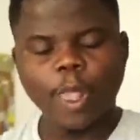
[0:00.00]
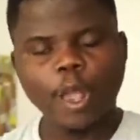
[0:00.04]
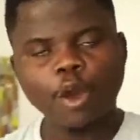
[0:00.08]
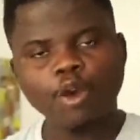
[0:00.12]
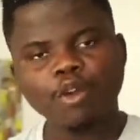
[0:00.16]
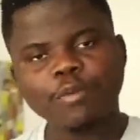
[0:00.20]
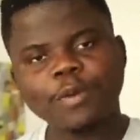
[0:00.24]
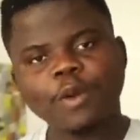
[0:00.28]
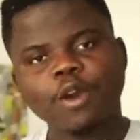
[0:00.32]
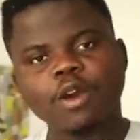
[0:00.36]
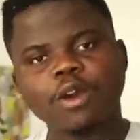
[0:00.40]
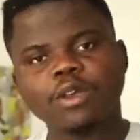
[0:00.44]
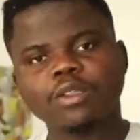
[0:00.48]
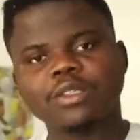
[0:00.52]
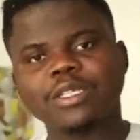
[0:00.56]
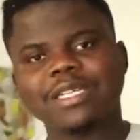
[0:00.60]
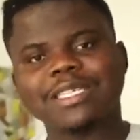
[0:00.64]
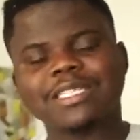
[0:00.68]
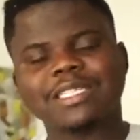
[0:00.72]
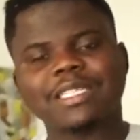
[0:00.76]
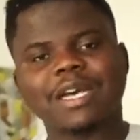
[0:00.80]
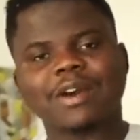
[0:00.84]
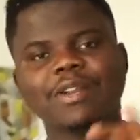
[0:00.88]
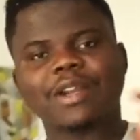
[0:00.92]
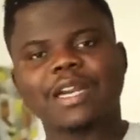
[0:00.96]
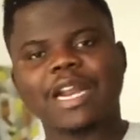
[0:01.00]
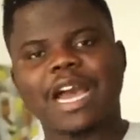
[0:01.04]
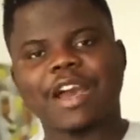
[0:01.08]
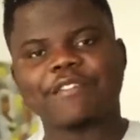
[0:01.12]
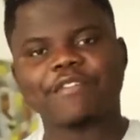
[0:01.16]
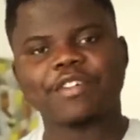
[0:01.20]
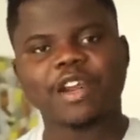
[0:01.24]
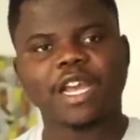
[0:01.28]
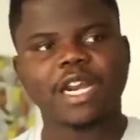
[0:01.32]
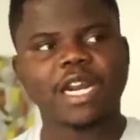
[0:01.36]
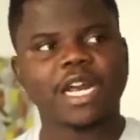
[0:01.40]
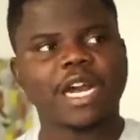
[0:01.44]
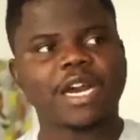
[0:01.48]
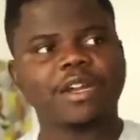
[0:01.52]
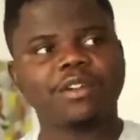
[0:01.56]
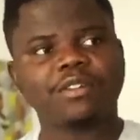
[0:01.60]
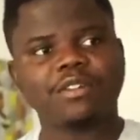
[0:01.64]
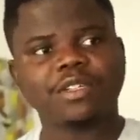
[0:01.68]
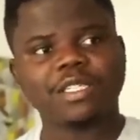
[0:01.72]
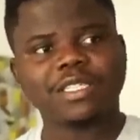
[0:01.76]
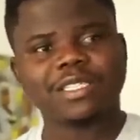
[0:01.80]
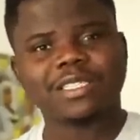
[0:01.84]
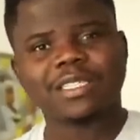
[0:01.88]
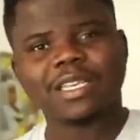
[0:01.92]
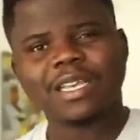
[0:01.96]
We'll be going to the Southern African
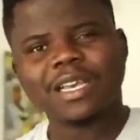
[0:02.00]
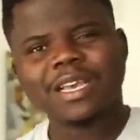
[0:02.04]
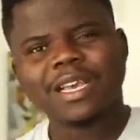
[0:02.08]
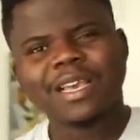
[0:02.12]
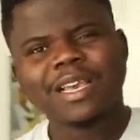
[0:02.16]
countries.